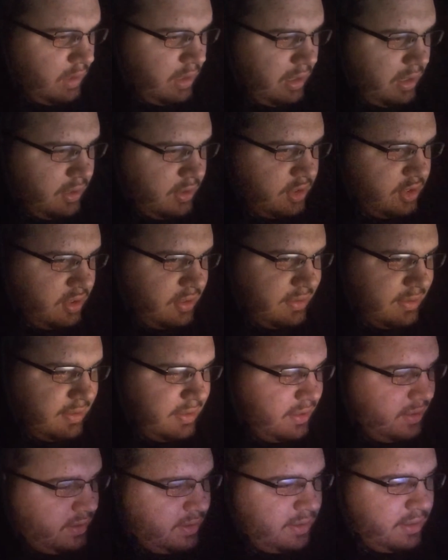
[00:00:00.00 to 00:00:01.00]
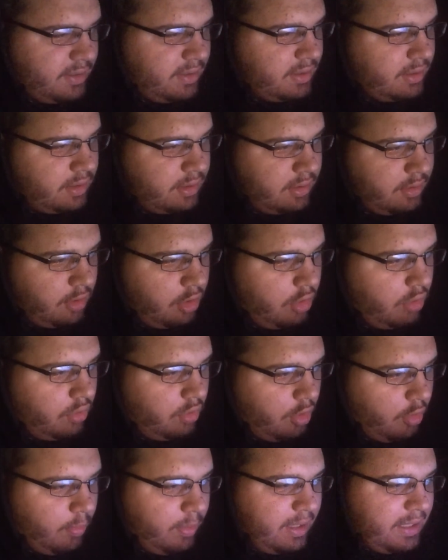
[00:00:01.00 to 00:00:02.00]
it's just
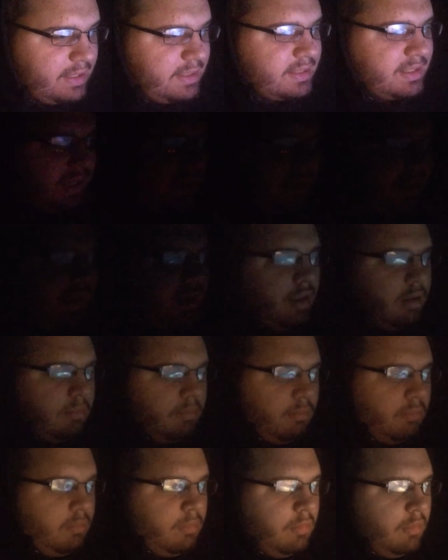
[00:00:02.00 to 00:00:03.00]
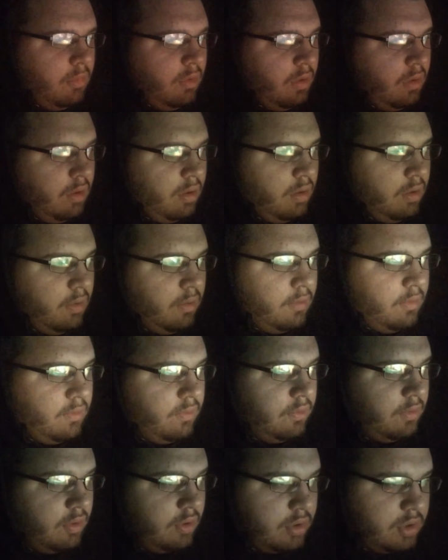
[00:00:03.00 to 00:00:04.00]
nobody's like him.
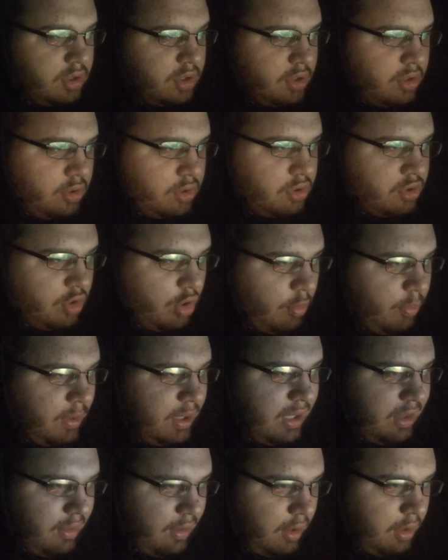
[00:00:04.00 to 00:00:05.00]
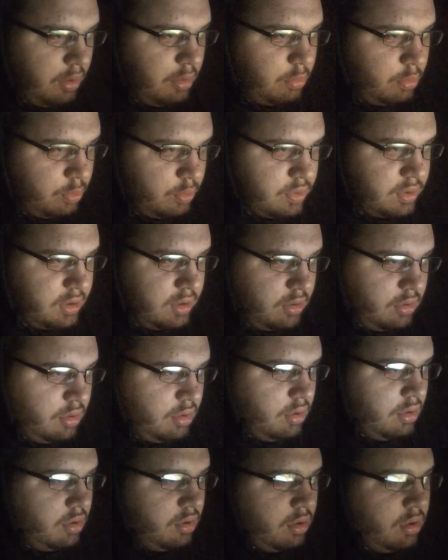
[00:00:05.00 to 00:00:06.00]
There's nobody like Woozy,
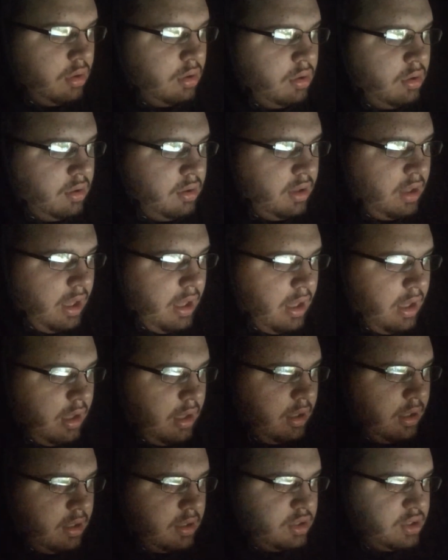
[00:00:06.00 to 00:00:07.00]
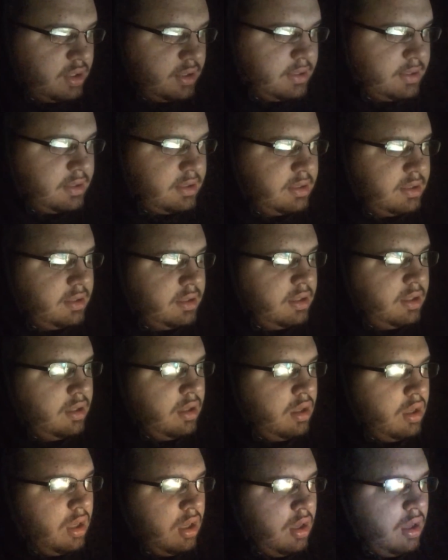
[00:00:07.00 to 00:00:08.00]
and it's just
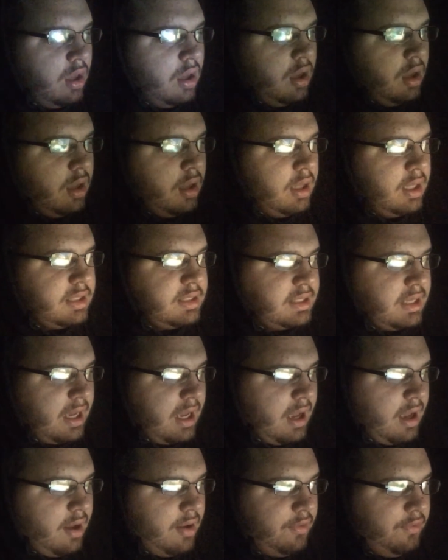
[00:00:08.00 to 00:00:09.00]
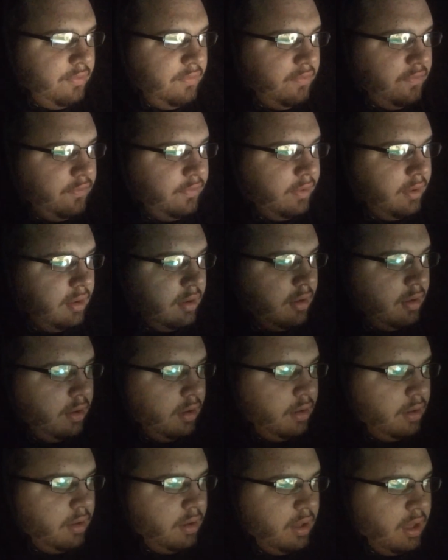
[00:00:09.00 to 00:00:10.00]
to have
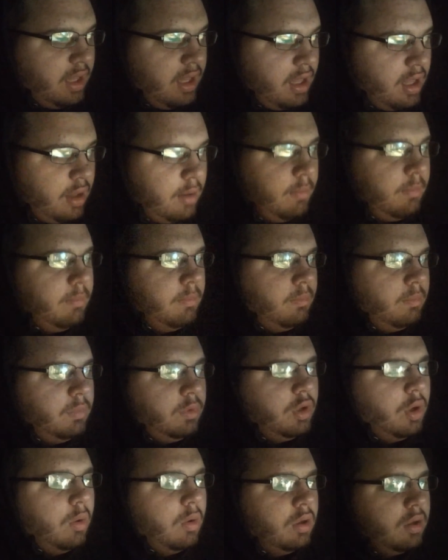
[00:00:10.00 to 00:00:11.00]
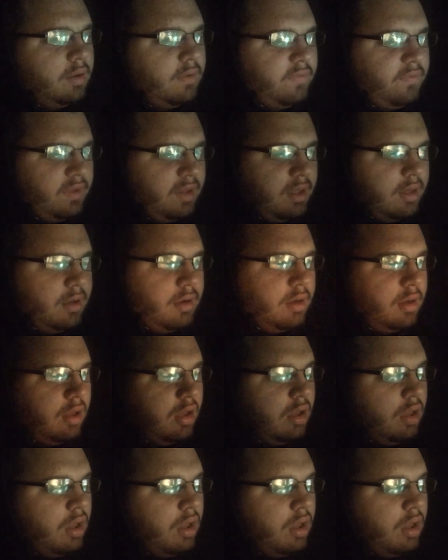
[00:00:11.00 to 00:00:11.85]
him go off and